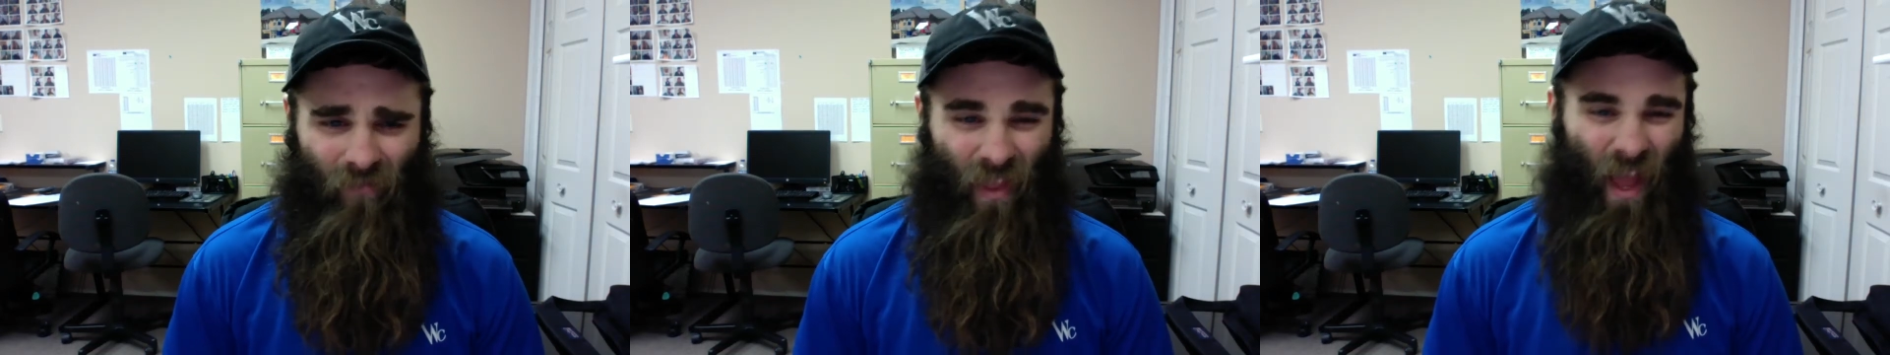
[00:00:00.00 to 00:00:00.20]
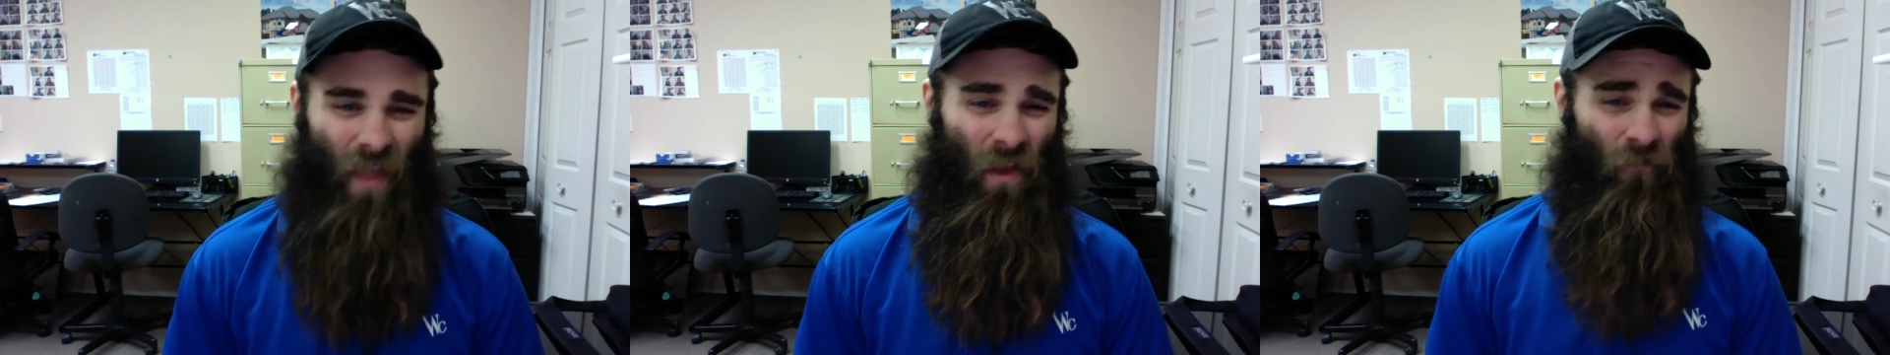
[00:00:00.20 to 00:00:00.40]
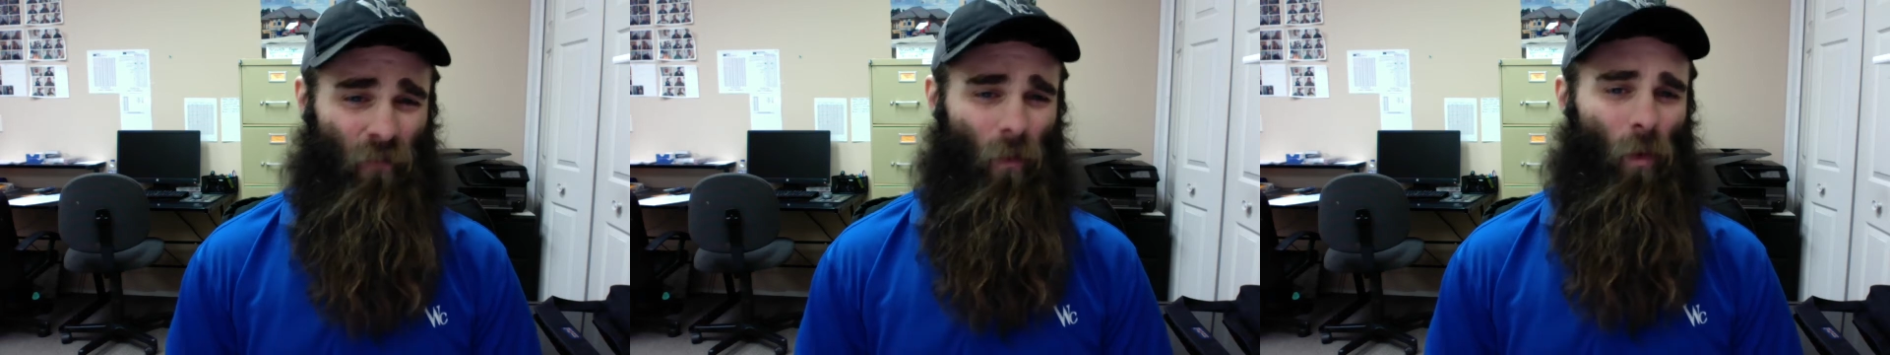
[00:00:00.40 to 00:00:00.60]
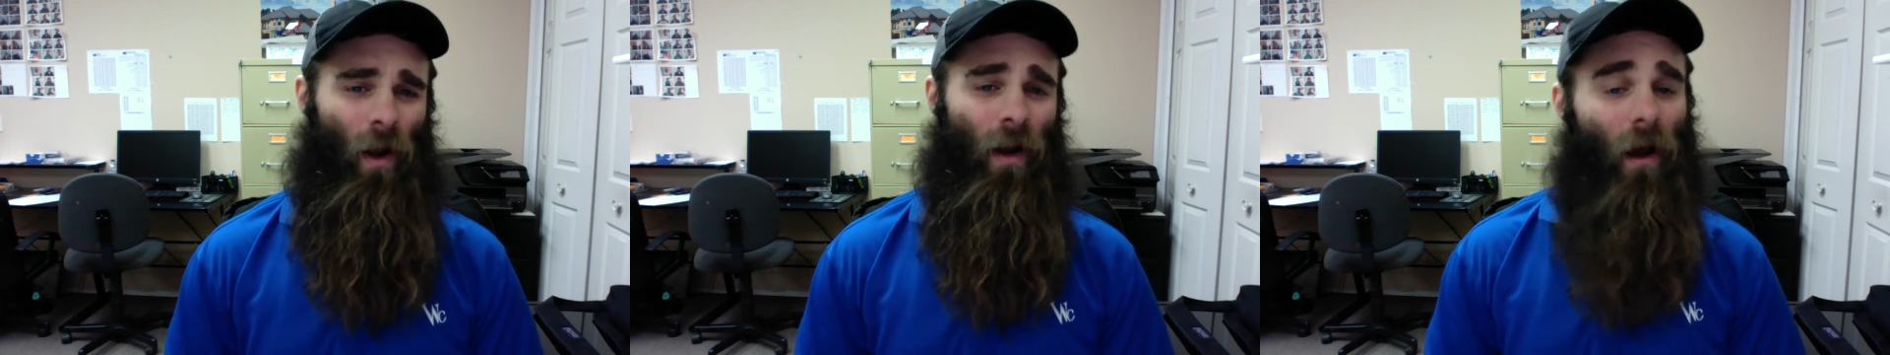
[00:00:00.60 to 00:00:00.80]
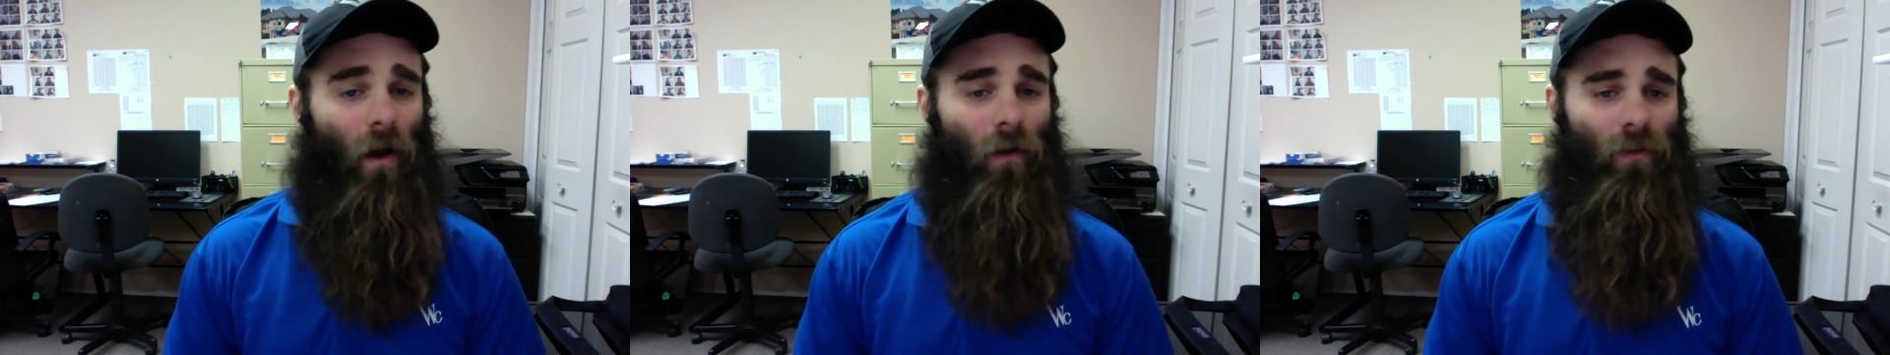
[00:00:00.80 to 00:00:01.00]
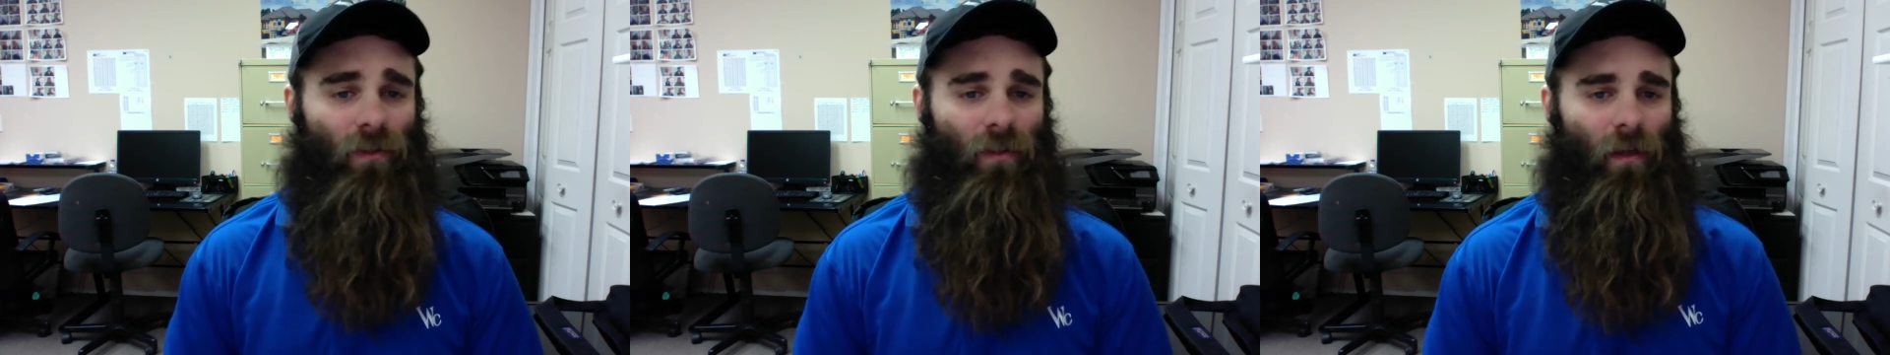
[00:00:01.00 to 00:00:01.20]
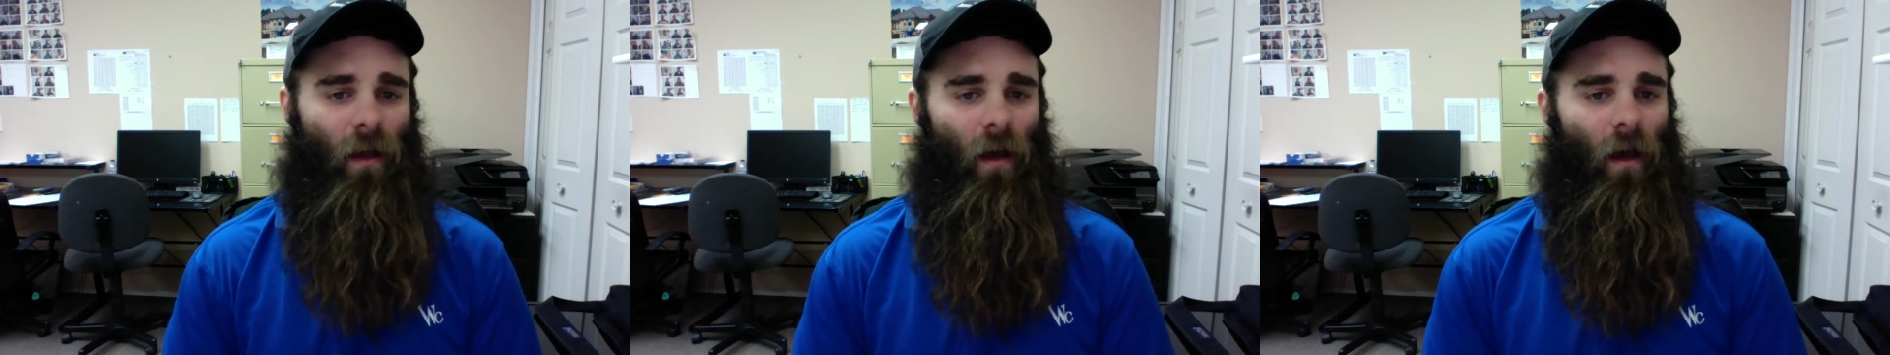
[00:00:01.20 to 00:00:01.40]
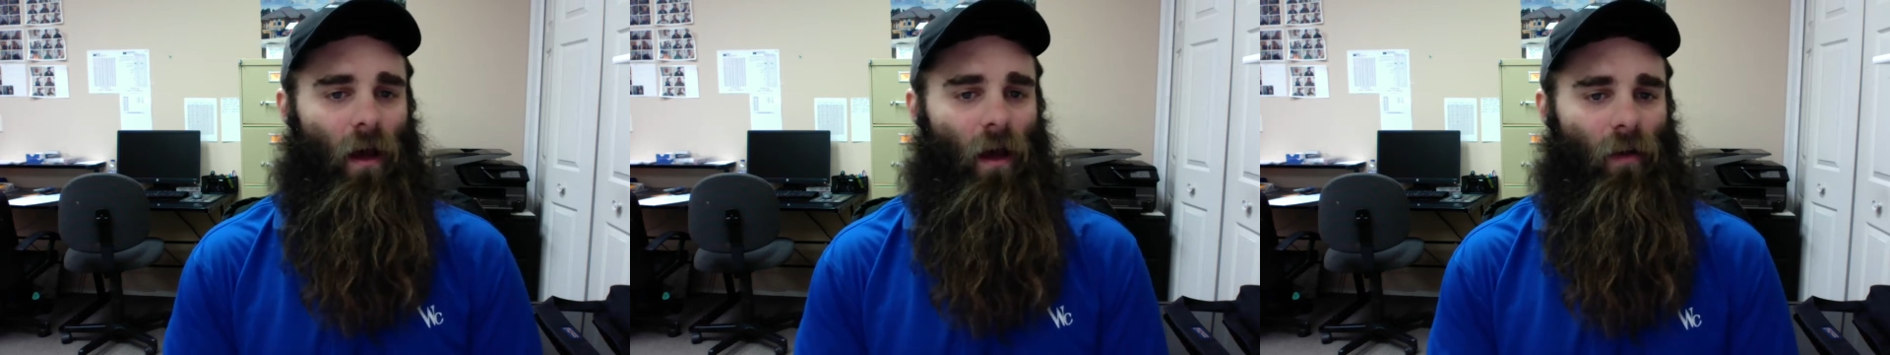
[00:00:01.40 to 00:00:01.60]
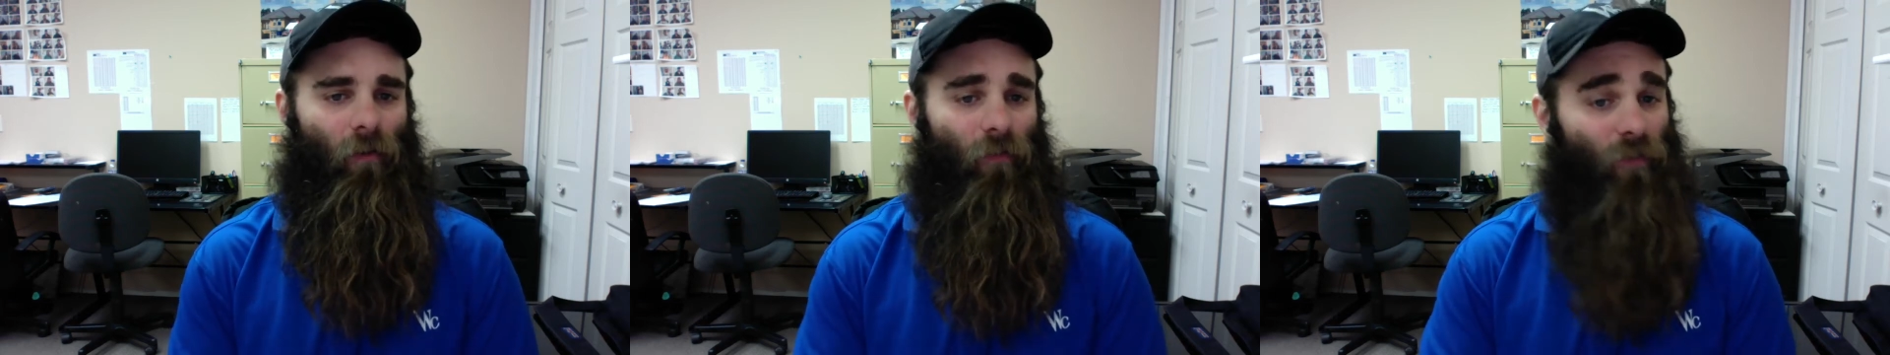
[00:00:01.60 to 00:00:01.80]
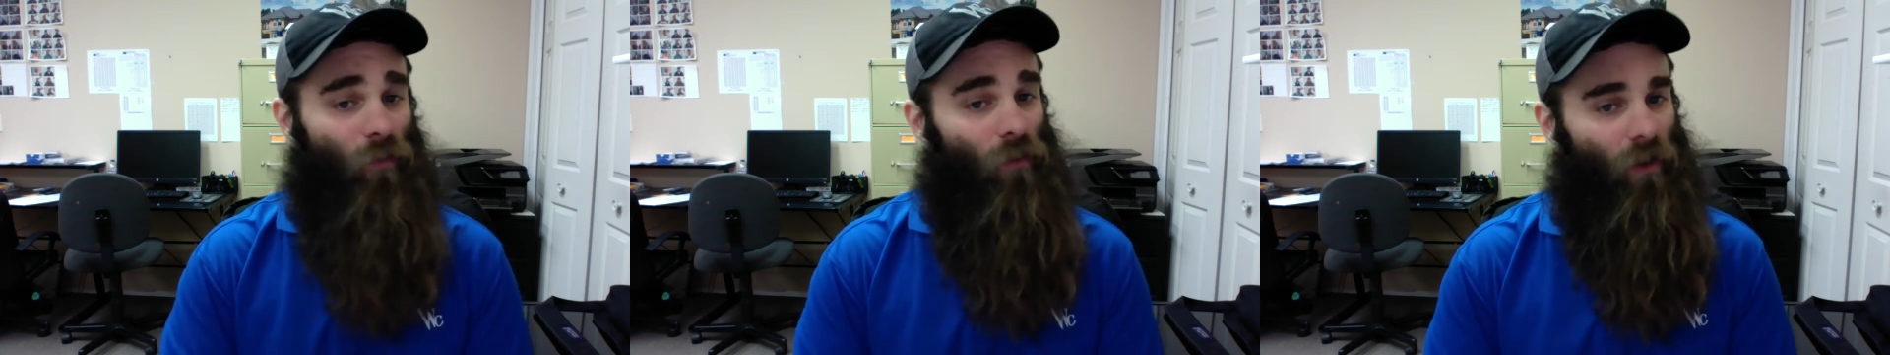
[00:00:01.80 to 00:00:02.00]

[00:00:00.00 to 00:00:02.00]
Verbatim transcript: And then for Windows, if you're